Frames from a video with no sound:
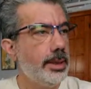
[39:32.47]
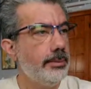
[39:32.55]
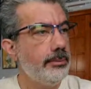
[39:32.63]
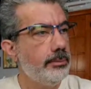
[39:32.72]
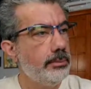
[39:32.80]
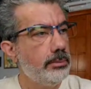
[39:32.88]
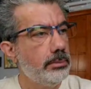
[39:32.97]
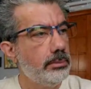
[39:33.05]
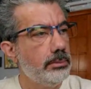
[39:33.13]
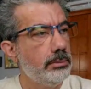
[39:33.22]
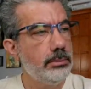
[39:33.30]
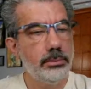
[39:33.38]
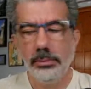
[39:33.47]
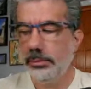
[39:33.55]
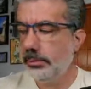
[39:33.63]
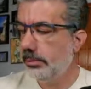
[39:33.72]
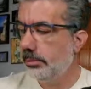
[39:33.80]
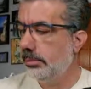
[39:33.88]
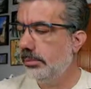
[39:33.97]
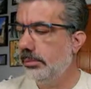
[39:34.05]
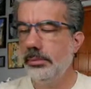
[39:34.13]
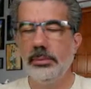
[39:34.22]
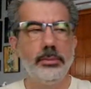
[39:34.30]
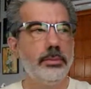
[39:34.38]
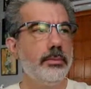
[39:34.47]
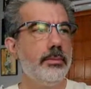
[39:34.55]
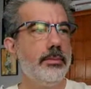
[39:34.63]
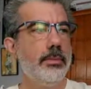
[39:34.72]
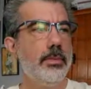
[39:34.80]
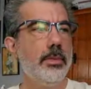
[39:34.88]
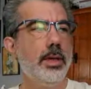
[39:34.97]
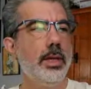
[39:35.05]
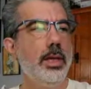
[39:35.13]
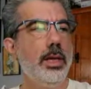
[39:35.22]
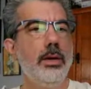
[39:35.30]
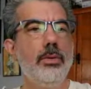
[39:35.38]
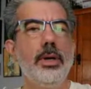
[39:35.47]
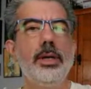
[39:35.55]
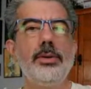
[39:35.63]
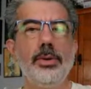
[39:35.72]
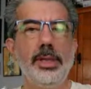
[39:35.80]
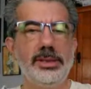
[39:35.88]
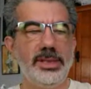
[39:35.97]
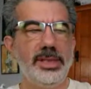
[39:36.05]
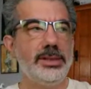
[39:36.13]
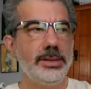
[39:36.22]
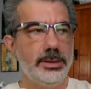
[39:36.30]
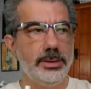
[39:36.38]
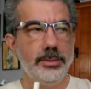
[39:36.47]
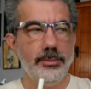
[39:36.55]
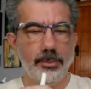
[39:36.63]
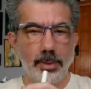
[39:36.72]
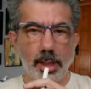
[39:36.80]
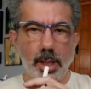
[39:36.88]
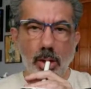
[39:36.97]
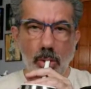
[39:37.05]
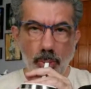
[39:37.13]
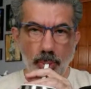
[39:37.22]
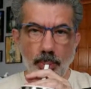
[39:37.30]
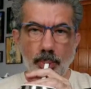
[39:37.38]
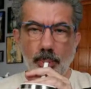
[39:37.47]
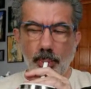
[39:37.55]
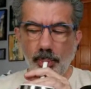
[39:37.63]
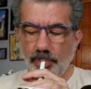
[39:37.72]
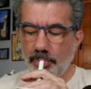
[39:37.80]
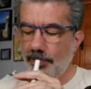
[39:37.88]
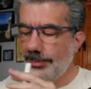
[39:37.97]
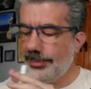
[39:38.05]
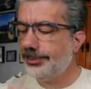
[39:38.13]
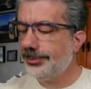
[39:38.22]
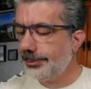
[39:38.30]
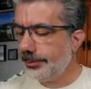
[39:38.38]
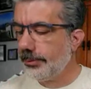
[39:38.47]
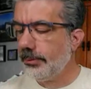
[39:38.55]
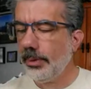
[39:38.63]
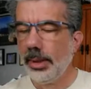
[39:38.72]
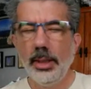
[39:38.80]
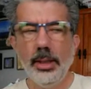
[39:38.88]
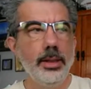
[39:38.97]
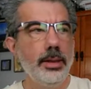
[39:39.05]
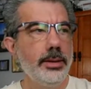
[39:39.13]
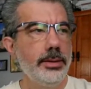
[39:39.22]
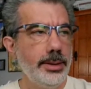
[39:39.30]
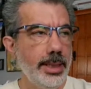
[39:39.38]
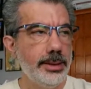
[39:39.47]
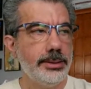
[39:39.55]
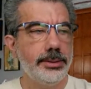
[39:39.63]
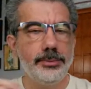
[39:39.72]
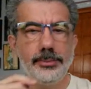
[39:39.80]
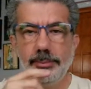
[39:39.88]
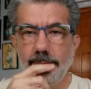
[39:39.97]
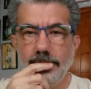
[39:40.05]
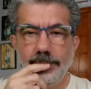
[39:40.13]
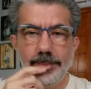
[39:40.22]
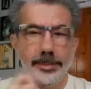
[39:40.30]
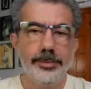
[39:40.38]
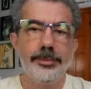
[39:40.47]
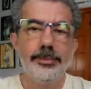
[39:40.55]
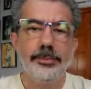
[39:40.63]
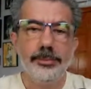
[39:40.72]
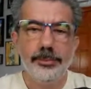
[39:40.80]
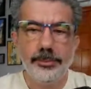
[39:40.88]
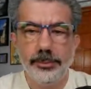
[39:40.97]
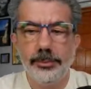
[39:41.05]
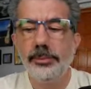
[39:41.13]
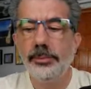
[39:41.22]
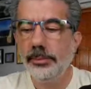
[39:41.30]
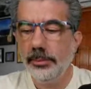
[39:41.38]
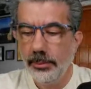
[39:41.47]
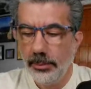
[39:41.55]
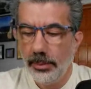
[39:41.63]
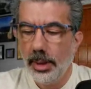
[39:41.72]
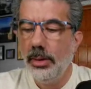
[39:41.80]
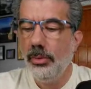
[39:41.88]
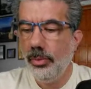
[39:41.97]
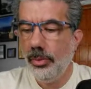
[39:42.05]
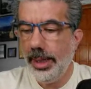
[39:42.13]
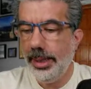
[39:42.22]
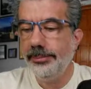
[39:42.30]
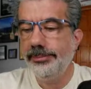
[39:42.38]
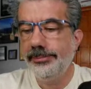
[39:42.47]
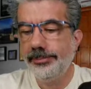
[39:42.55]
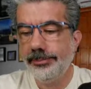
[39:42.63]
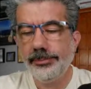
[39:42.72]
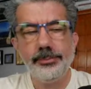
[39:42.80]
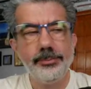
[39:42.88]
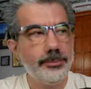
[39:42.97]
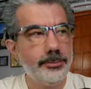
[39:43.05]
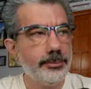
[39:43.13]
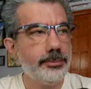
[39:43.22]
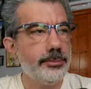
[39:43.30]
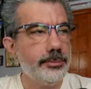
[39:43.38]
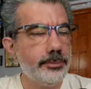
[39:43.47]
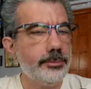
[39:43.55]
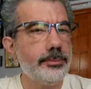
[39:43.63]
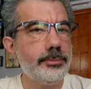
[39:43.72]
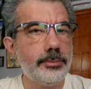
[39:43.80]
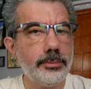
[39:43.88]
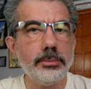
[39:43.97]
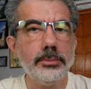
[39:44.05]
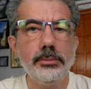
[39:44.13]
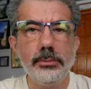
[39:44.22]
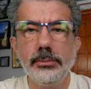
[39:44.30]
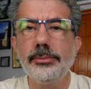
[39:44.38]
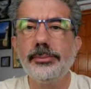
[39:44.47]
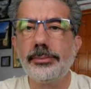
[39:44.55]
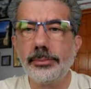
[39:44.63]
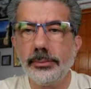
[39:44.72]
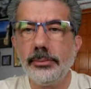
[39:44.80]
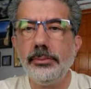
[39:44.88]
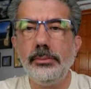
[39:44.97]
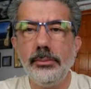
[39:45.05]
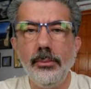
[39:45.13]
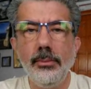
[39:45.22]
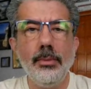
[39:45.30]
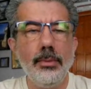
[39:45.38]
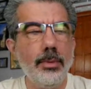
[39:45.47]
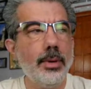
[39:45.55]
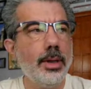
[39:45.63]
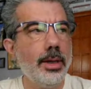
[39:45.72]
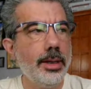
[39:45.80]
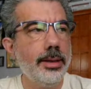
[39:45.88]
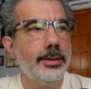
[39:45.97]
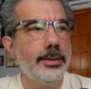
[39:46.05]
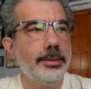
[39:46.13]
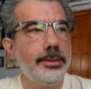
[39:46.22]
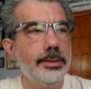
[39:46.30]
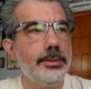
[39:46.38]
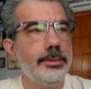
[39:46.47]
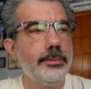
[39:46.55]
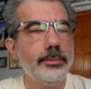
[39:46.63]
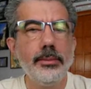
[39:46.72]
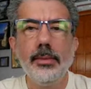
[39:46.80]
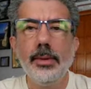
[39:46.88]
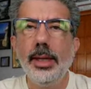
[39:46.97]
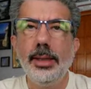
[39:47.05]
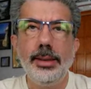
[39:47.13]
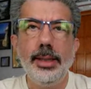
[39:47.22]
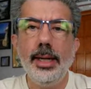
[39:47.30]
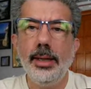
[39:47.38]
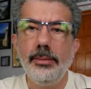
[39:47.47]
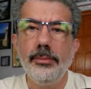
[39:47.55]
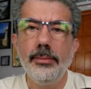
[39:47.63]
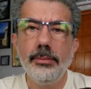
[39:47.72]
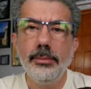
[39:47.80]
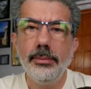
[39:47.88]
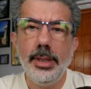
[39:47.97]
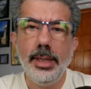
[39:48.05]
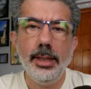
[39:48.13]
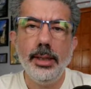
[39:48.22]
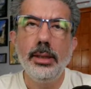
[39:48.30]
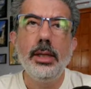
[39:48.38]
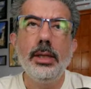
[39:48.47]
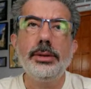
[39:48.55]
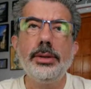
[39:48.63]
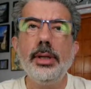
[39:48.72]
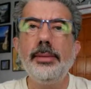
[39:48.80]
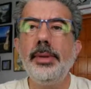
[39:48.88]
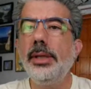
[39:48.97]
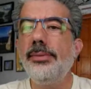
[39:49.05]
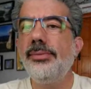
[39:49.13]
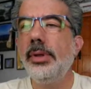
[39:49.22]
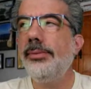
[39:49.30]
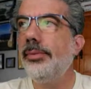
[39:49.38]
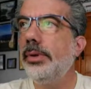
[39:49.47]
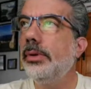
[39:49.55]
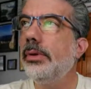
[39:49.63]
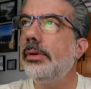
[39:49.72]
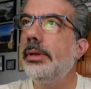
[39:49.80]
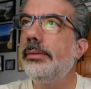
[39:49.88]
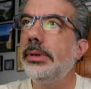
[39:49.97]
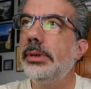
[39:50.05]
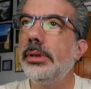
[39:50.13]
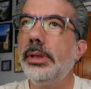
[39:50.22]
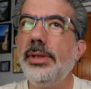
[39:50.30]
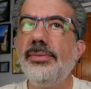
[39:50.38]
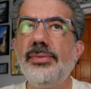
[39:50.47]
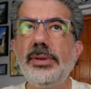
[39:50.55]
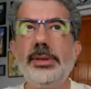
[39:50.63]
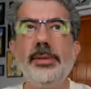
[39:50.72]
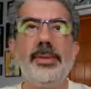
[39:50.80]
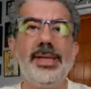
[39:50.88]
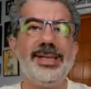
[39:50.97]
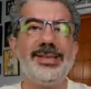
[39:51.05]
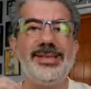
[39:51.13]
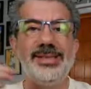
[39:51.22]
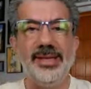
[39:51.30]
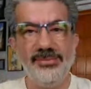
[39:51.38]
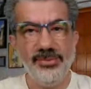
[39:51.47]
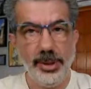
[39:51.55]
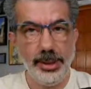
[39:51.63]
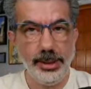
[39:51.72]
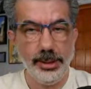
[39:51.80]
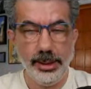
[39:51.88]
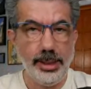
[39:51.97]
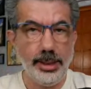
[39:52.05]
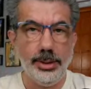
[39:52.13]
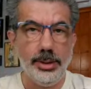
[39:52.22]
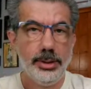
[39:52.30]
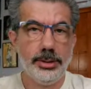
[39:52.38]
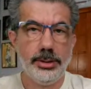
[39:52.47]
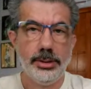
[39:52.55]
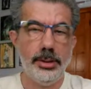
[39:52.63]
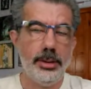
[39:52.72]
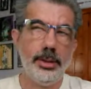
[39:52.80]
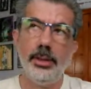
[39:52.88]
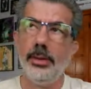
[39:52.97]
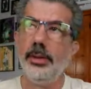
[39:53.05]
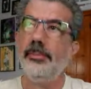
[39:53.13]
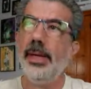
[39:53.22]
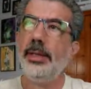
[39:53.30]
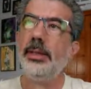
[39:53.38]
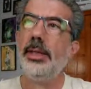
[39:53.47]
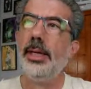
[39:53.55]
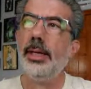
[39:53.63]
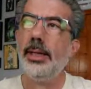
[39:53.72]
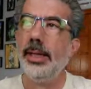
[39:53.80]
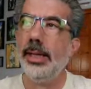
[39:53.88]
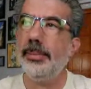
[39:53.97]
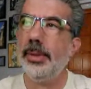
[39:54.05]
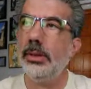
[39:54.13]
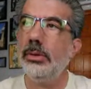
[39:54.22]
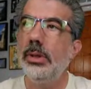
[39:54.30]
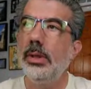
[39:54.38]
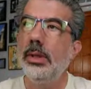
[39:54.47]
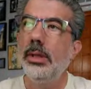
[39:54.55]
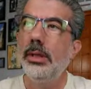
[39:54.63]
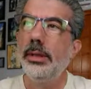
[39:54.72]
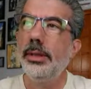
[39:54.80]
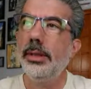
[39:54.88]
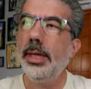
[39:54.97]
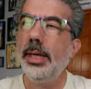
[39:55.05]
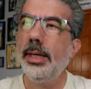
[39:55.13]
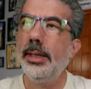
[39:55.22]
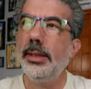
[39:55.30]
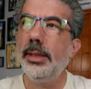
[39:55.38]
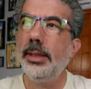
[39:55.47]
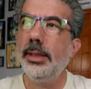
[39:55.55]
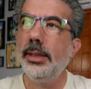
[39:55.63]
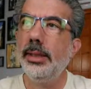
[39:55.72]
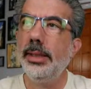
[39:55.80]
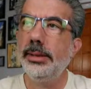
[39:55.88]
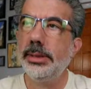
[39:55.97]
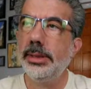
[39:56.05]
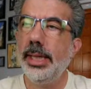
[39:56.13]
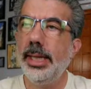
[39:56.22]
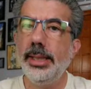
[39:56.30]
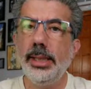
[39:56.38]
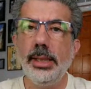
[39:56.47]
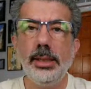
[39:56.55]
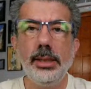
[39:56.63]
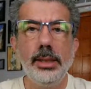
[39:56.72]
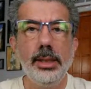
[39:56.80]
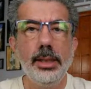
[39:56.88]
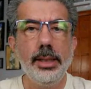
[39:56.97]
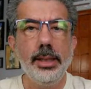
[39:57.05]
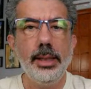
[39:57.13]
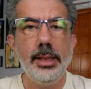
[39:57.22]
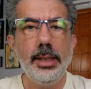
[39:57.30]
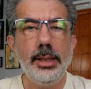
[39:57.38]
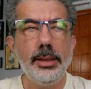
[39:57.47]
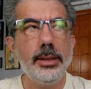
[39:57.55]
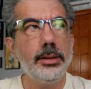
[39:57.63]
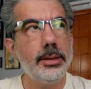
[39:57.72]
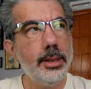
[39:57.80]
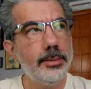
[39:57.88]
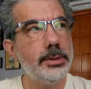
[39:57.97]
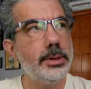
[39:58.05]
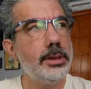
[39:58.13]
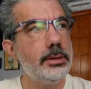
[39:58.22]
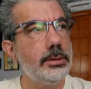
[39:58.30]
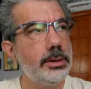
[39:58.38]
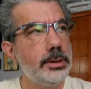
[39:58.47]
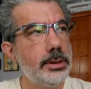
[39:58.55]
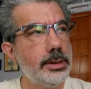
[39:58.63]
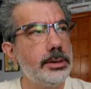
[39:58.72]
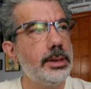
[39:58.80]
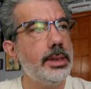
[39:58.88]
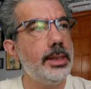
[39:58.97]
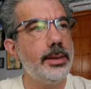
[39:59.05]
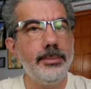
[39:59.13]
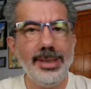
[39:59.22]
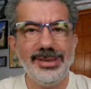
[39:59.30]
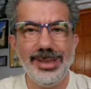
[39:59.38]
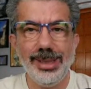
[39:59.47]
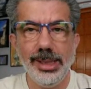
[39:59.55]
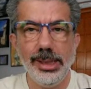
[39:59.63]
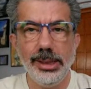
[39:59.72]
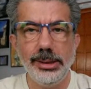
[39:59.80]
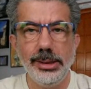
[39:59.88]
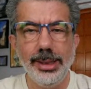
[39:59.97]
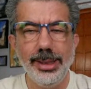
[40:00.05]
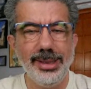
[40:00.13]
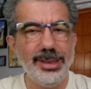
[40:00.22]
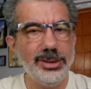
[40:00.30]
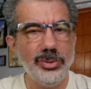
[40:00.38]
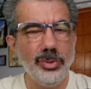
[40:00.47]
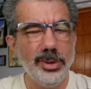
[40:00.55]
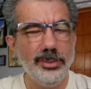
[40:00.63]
there are more ships that are there in the winter season, because a lot of the ships who do Alaska in the summer then transition to doing either California coastal or Mexican Riviera or some combination thereof. Yeah. So I mean, if you're looking for something that's different, like you just because basically you got Cabo, you got Ensenada. You got Cabo San Lucas, Ensenada, Mazatlan, and I think there's one